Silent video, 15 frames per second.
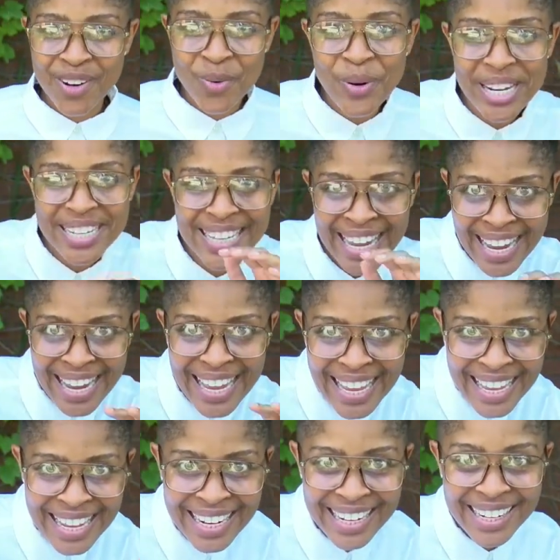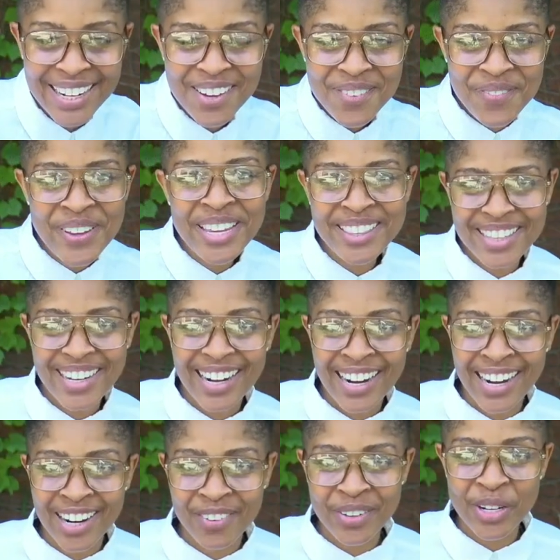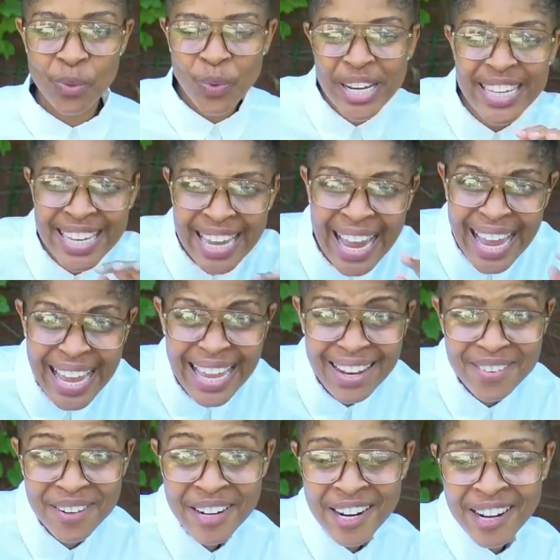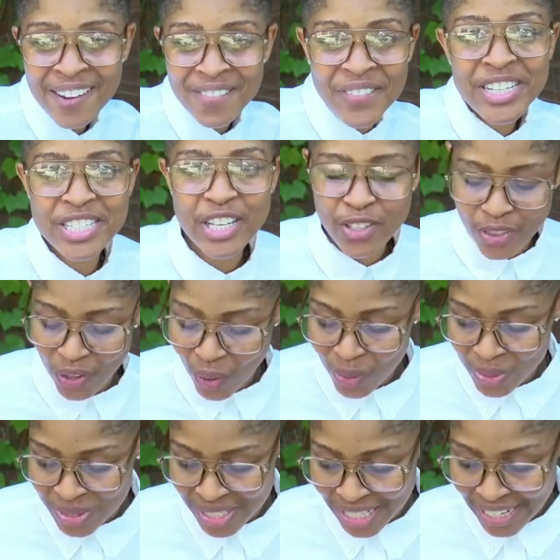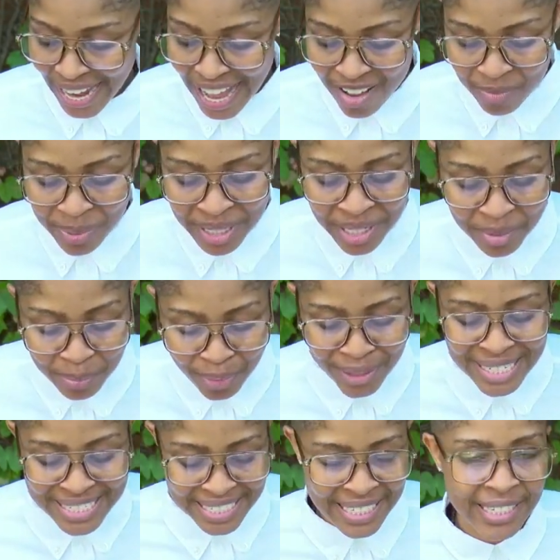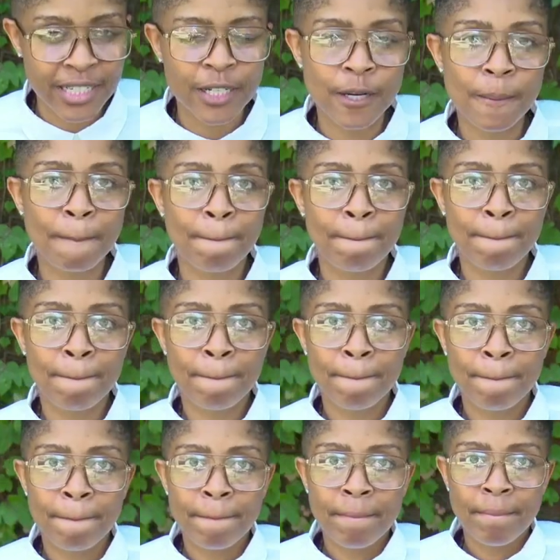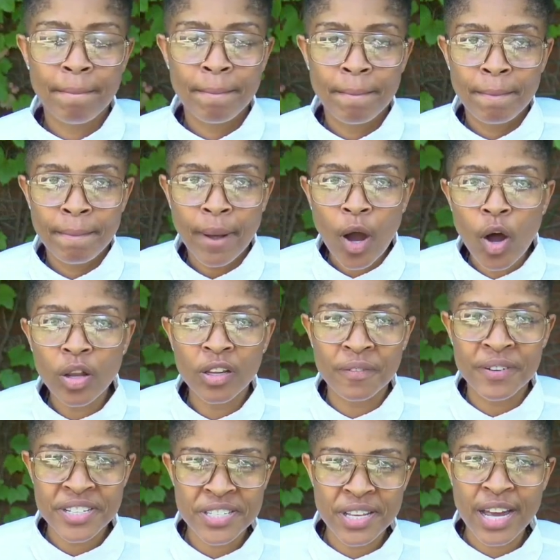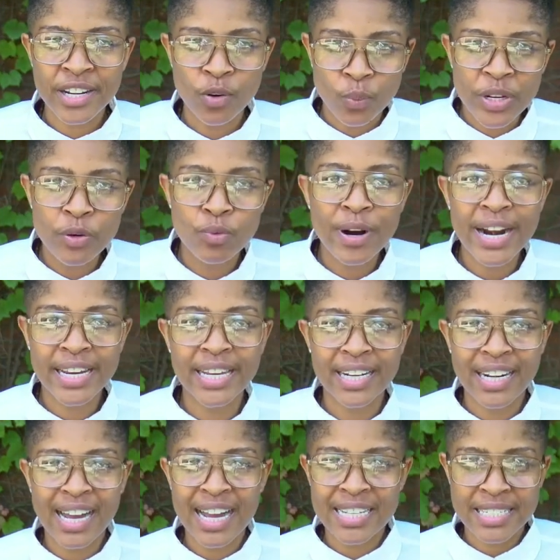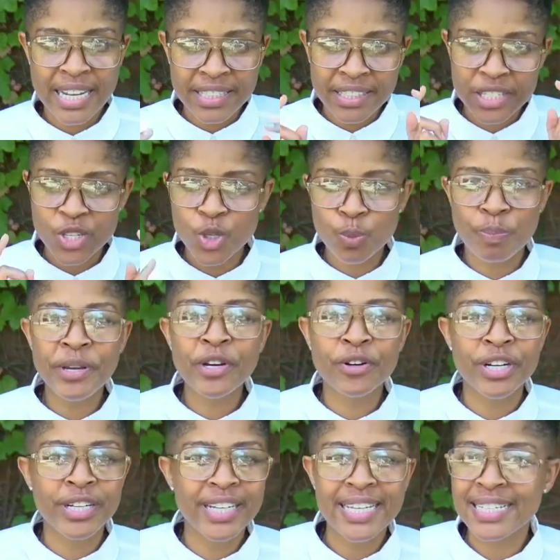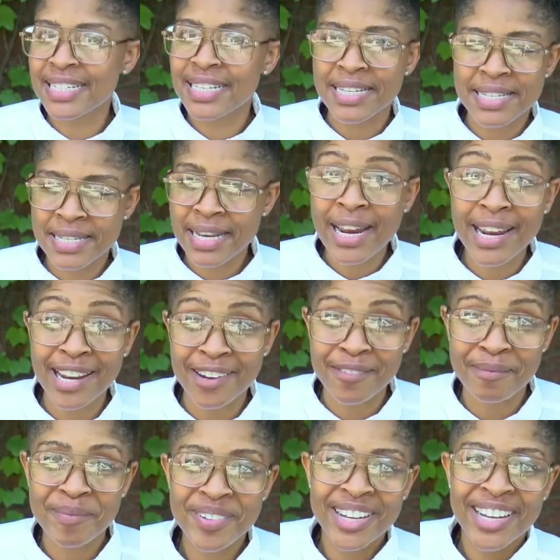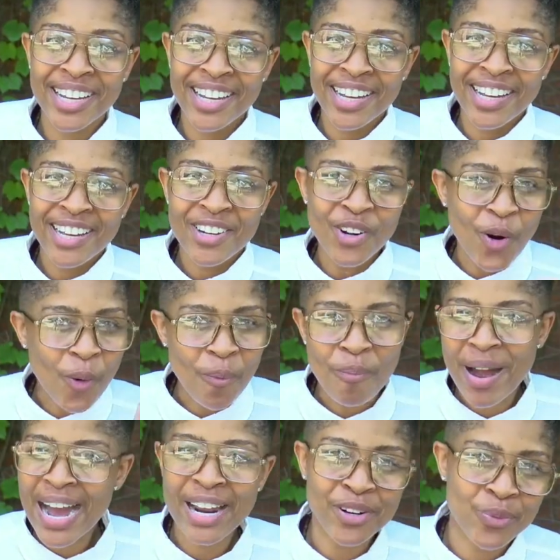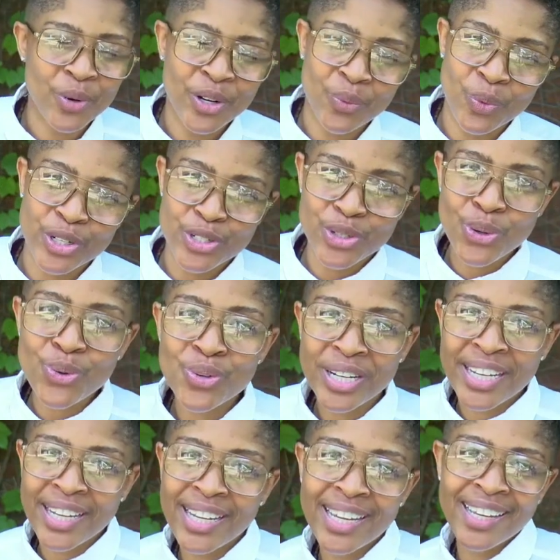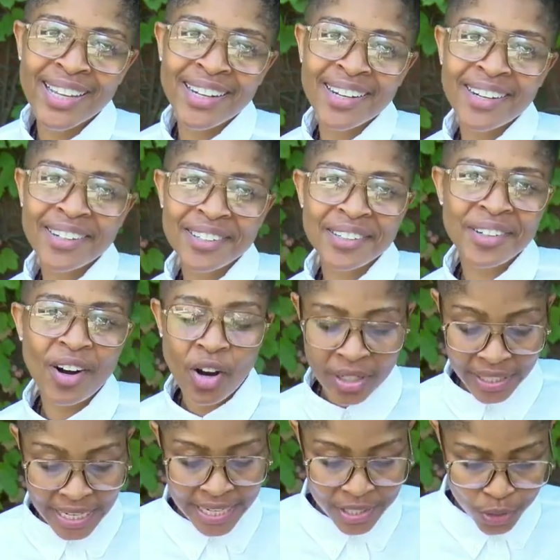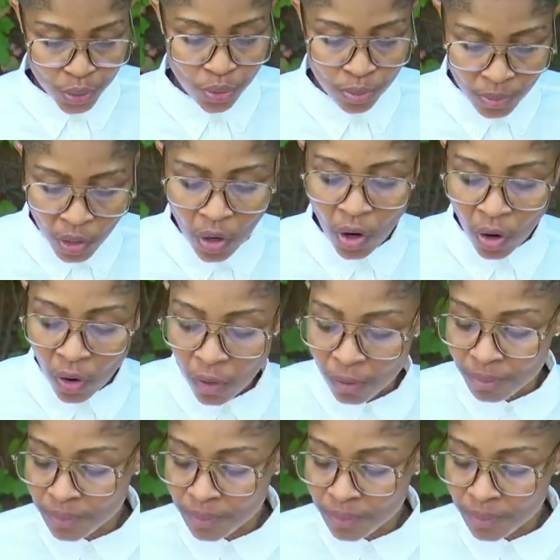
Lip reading: We can feed the hungry. We can visit those that have been imprisoned. All of a sudden, we recognize that the spirit is the same, no matter where we're tuning in on that Zoom call.